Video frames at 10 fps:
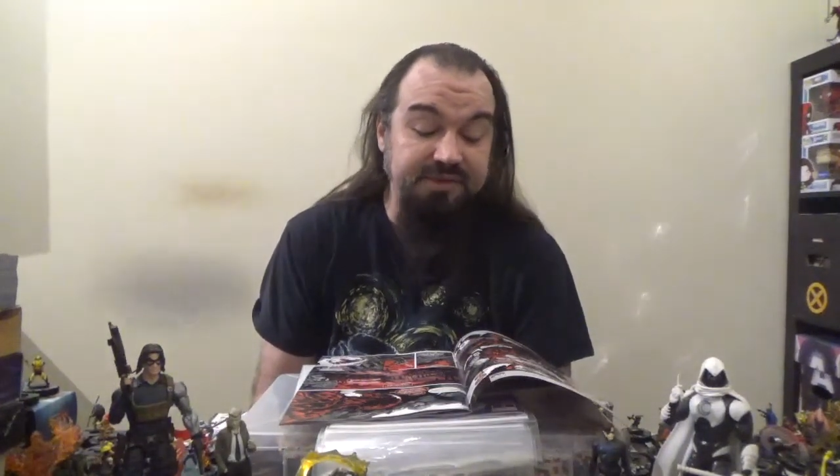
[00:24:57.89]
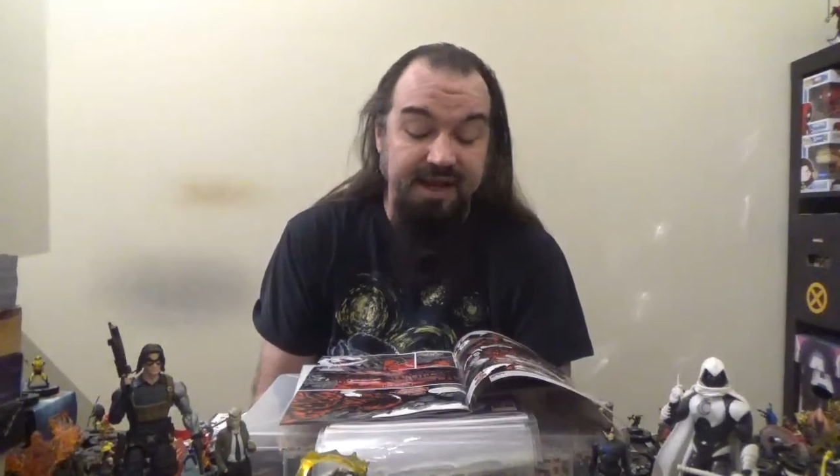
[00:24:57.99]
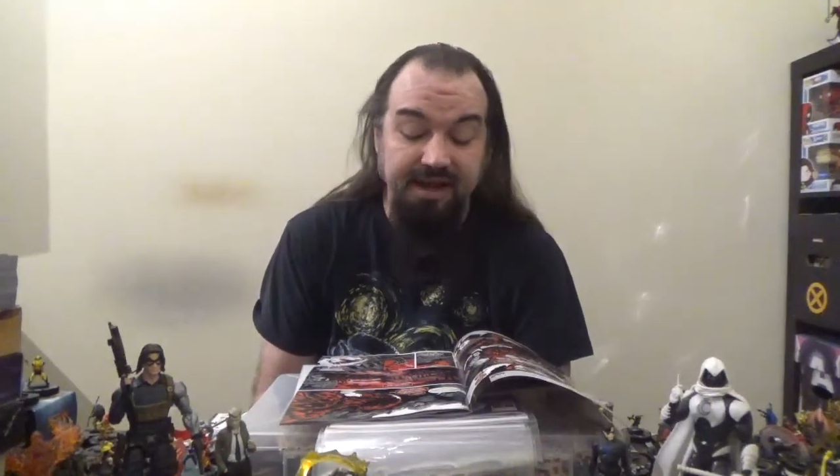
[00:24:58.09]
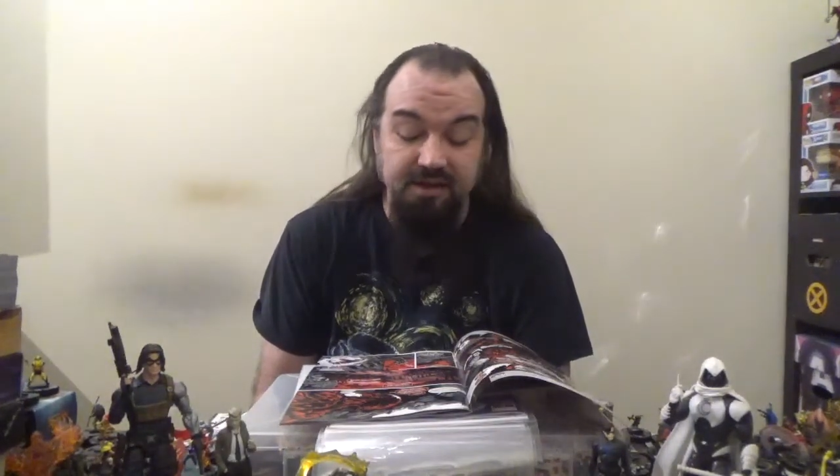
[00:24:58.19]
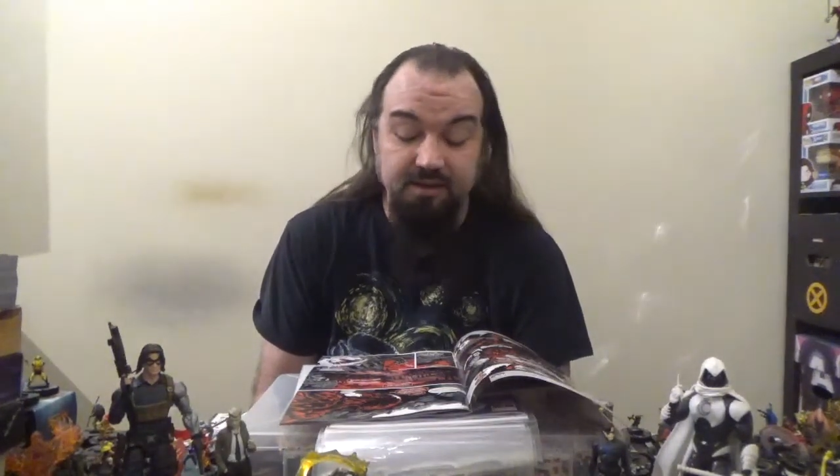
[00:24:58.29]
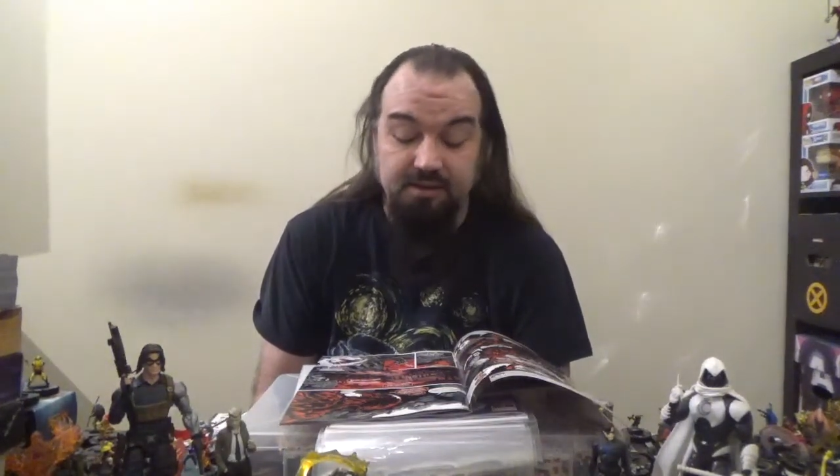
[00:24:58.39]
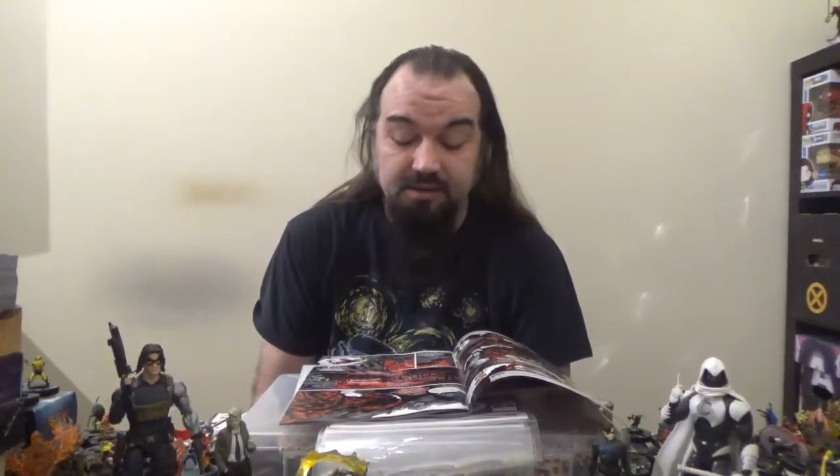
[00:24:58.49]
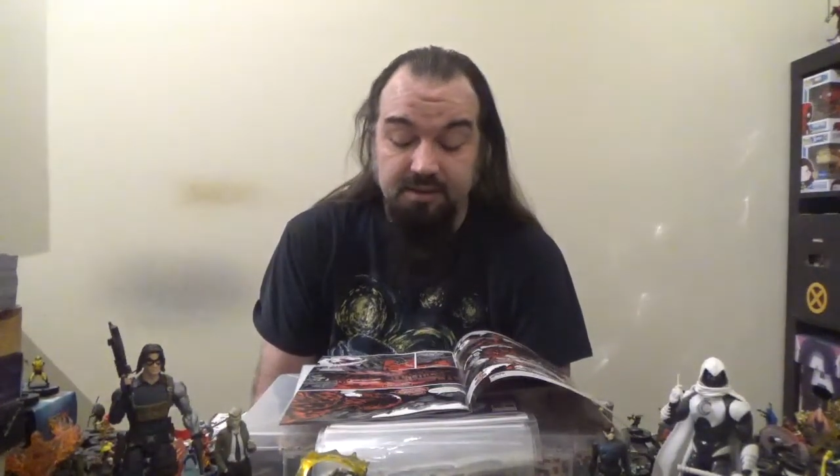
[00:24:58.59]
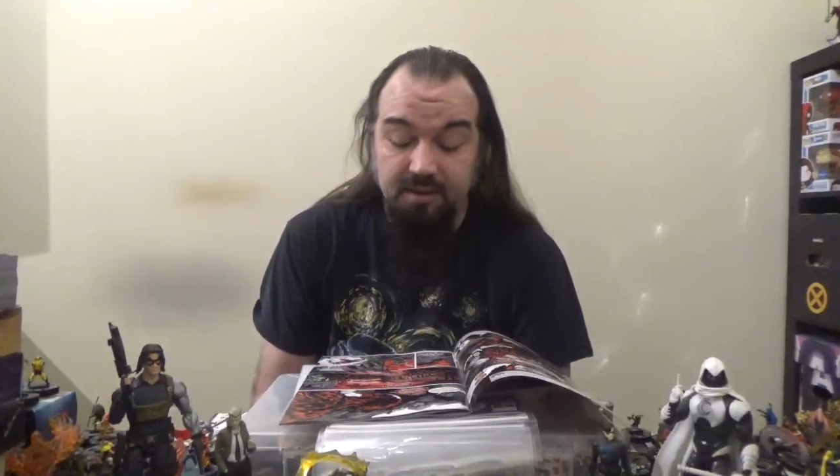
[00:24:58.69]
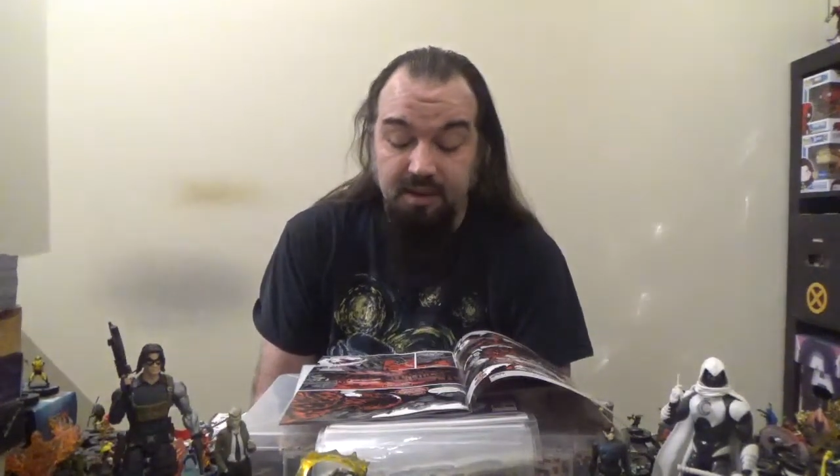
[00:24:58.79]
Dagger,
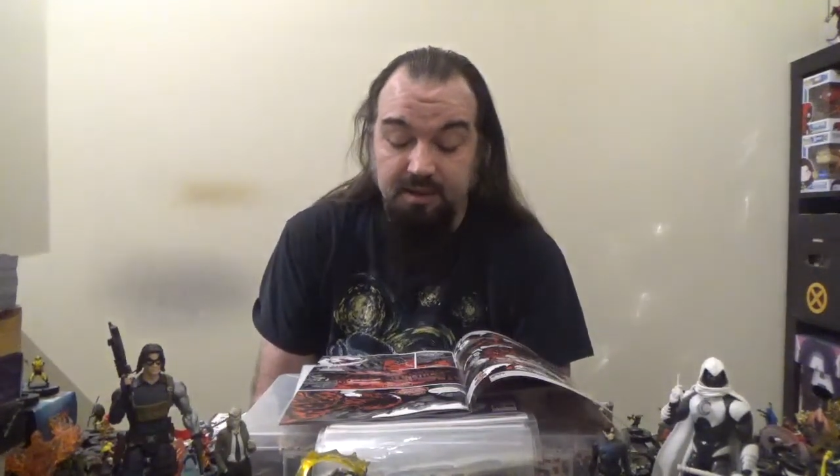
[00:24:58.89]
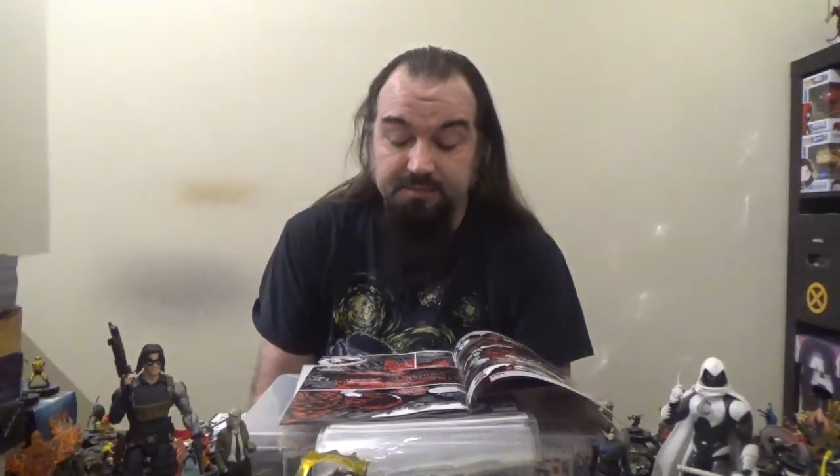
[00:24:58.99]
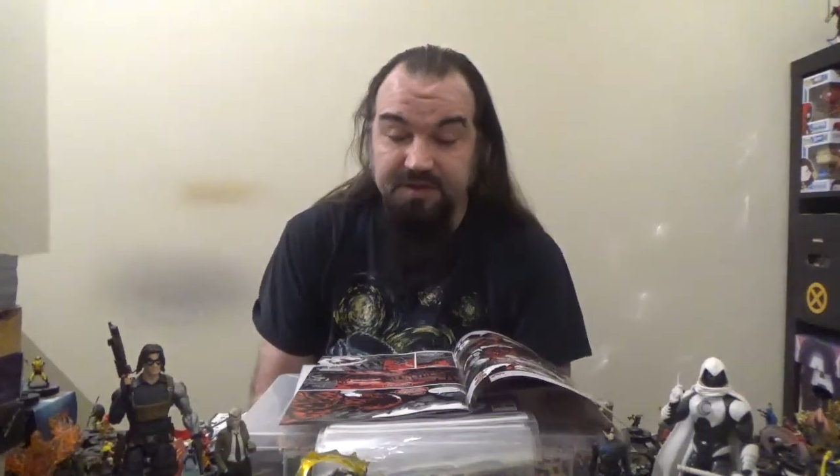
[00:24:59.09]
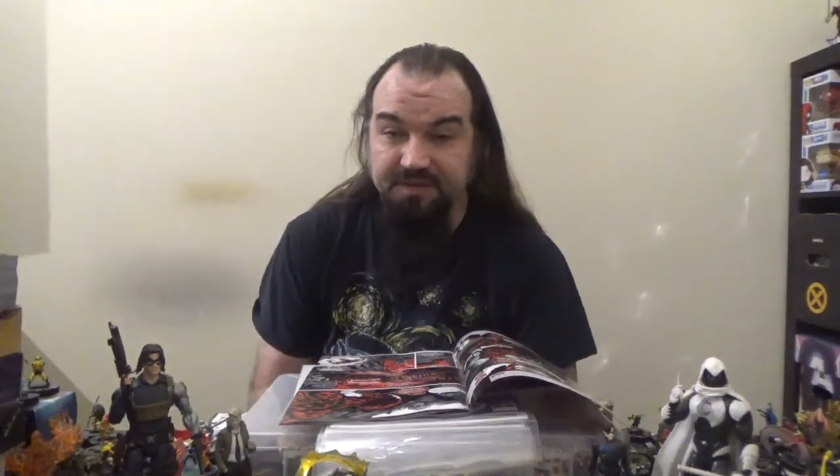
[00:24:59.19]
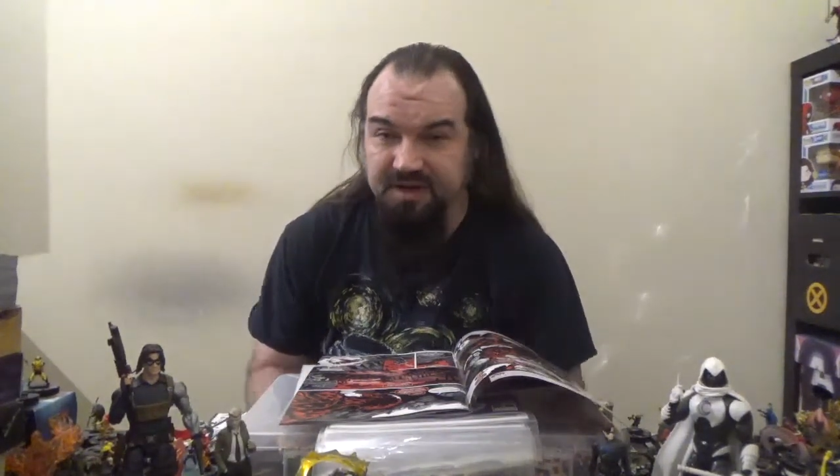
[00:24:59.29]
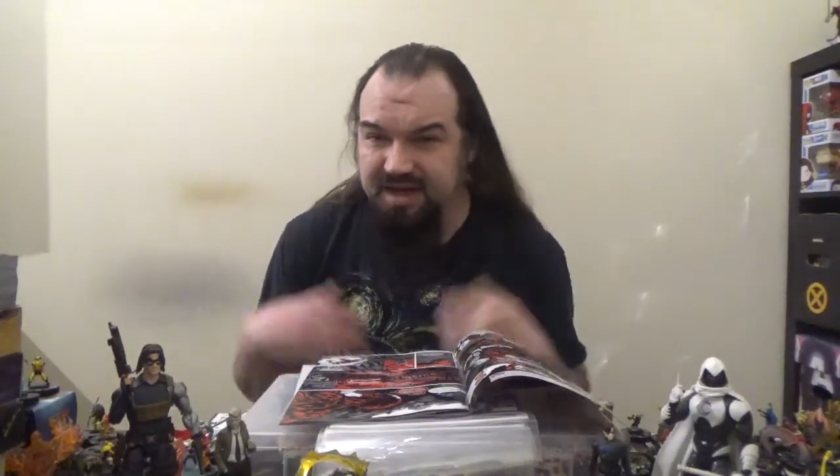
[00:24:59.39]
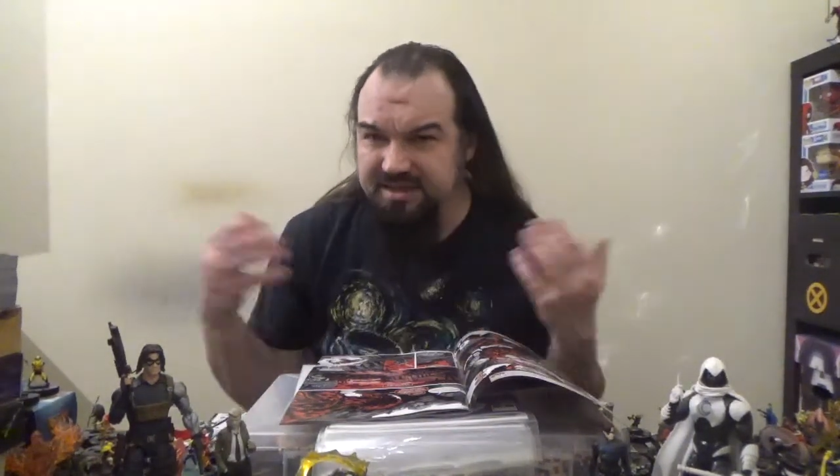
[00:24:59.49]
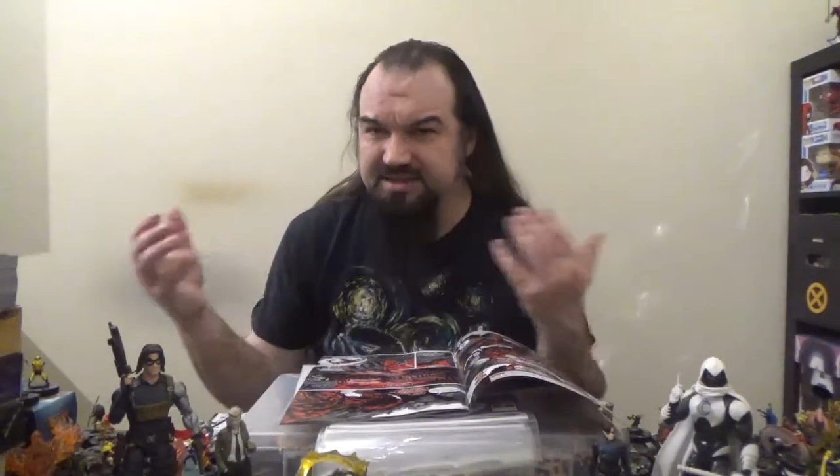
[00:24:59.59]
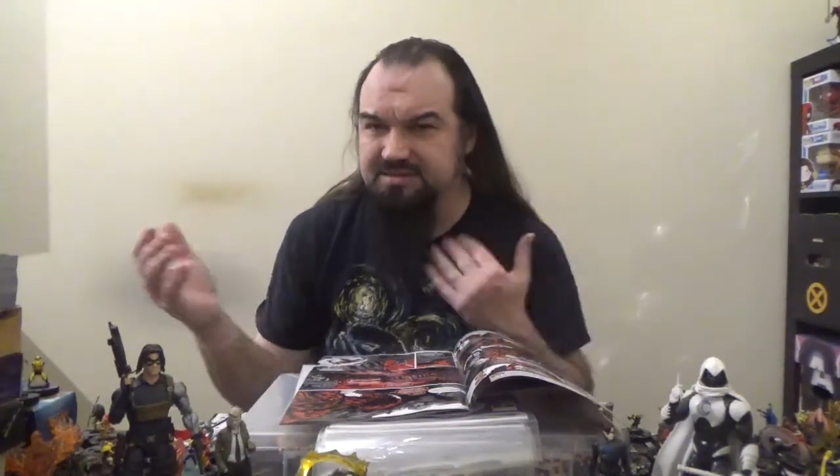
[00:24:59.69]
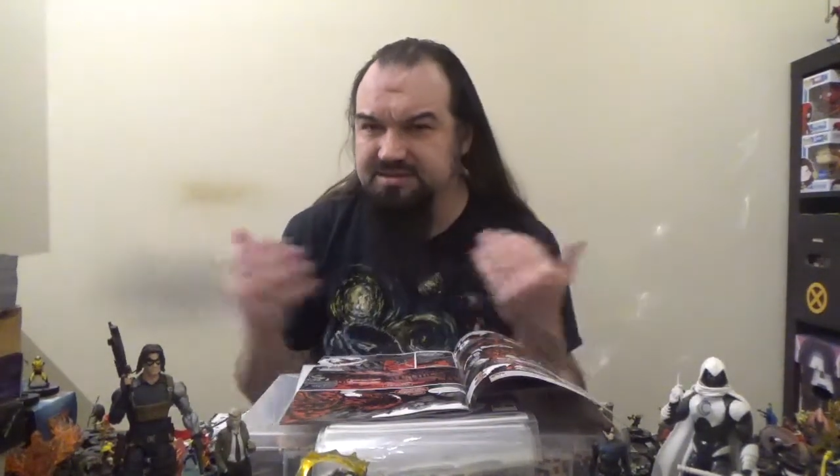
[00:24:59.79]
but they're
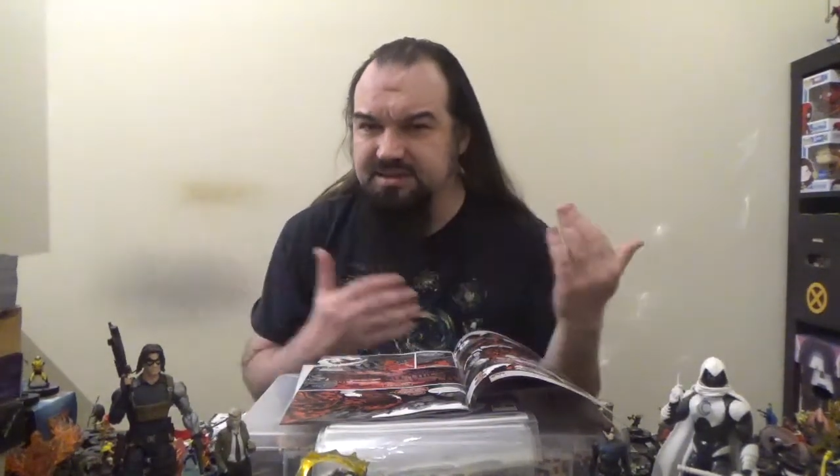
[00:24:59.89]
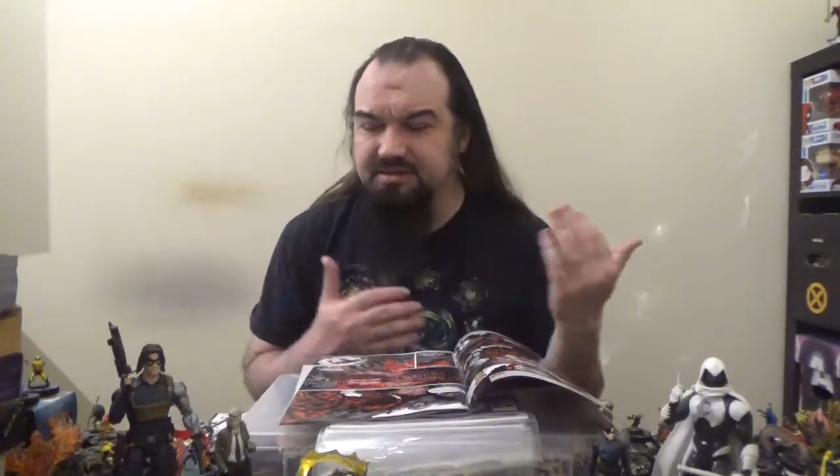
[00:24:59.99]
kind of, you